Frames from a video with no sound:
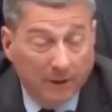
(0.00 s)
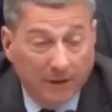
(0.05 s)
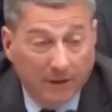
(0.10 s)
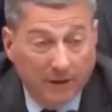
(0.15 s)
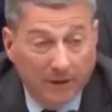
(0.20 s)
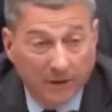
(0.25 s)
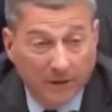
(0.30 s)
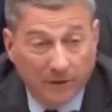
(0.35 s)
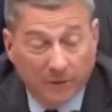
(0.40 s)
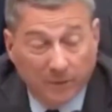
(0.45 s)

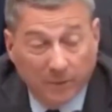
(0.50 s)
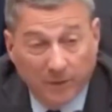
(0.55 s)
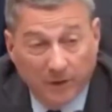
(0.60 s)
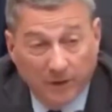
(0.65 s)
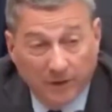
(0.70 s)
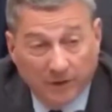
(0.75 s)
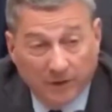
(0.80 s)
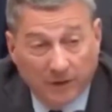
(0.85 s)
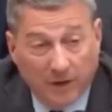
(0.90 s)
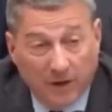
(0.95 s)
Because
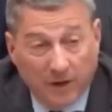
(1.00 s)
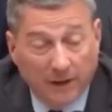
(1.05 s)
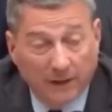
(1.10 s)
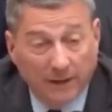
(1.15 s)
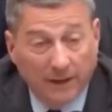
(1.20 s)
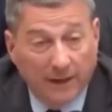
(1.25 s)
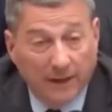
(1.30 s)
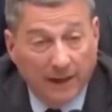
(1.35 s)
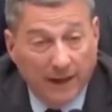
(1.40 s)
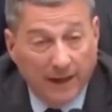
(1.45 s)
we saw
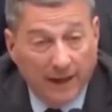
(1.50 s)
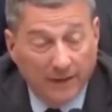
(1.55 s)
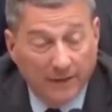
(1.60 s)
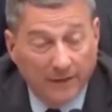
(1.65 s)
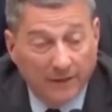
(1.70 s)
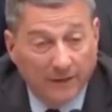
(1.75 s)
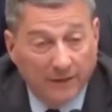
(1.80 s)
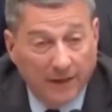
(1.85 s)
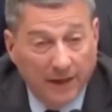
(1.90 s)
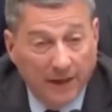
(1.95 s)
it
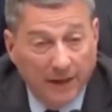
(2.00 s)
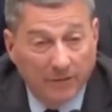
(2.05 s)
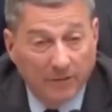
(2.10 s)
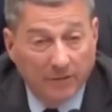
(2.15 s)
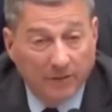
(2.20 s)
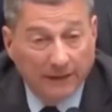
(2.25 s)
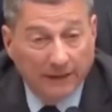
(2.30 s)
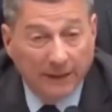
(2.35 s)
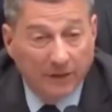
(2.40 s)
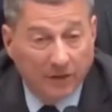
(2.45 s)
as a
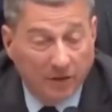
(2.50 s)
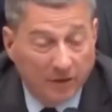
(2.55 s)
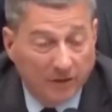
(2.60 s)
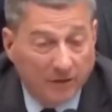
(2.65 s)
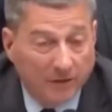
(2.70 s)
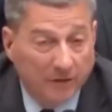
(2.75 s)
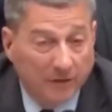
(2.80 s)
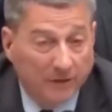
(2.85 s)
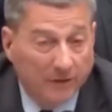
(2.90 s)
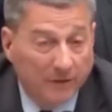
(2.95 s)

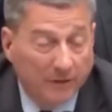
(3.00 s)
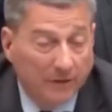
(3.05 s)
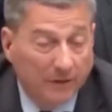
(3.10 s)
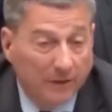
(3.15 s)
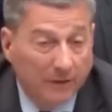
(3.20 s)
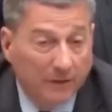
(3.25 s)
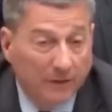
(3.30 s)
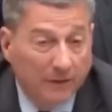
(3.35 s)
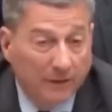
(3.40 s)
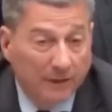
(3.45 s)
religious
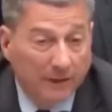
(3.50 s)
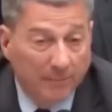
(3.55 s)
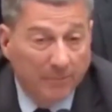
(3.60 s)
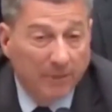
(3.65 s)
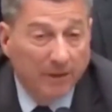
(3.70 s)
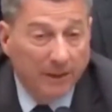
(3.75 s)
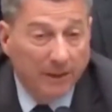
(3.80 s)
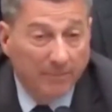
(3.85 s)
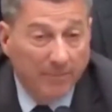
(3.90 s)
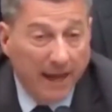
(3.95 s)

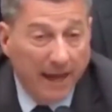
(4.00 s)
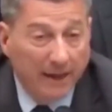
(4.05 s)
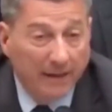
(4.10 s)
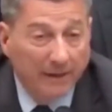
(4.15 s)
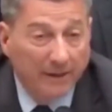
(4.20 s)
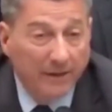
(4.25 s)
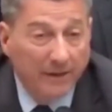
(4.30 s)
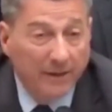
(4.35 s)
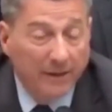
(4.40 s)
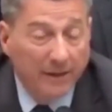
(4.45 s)
liberty
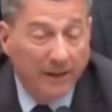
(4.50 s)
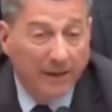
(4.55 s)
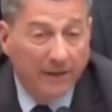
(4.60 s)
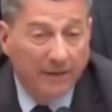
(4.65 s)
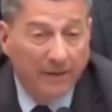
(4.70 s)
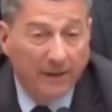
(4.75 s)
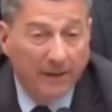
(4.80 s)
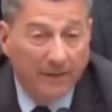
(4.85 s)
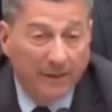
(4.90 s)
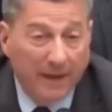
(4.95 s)
matter,
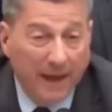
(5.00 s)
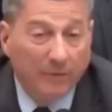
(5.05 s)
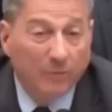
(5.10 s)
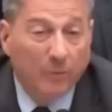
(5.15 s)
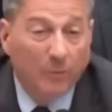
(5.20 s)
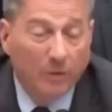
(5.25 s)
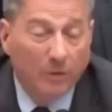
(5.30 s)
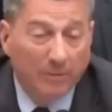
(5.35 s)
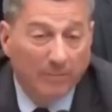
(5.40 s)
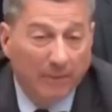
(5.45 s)
and
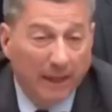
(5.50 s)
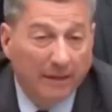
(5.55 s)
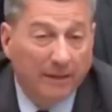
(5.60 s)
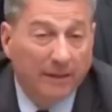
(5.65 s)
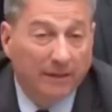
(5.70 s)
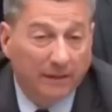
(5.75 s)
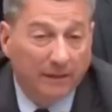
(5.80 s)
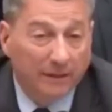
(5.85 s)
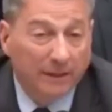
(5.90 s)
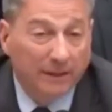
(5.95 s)
that would
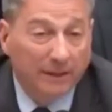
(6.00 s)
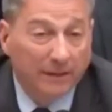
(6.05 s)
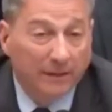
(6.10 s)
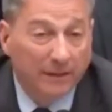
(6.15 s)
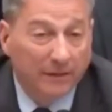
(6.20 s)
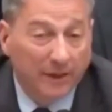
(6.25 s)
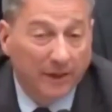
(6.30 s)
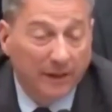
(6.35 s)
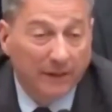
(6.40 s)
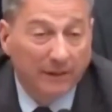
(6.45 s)
make it clear
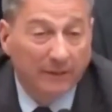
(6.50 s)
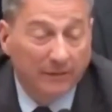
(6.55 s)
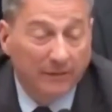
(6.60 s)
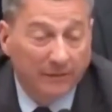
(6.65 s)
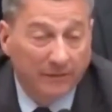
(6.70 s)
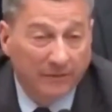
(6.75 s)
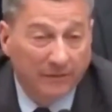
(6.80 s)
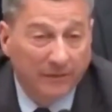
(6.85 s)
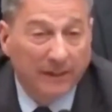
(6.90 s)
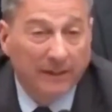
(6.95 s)
that it
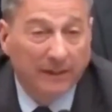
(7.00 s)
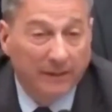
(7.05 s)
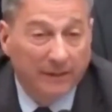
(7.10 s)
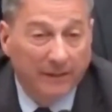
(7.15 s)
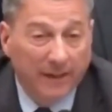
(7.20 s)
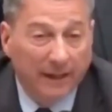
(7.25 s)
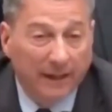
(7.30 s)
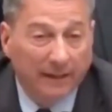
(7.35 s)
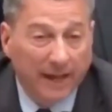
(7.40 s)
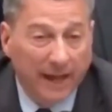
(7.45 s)
fit in
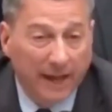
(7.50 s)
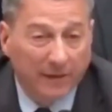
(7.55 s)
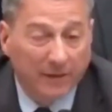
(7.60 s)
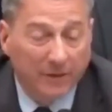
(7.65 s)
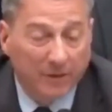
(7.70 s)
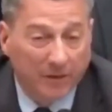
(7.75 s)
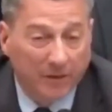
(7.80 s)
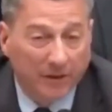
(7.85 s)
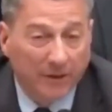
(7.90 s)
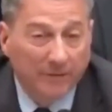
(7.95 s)
that
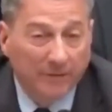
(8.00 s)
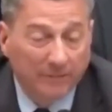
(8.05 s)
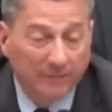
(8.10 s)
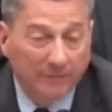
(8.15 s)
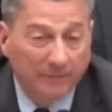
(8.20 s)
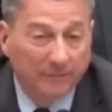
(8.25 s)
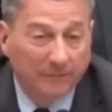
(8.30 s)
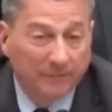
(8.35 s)
category.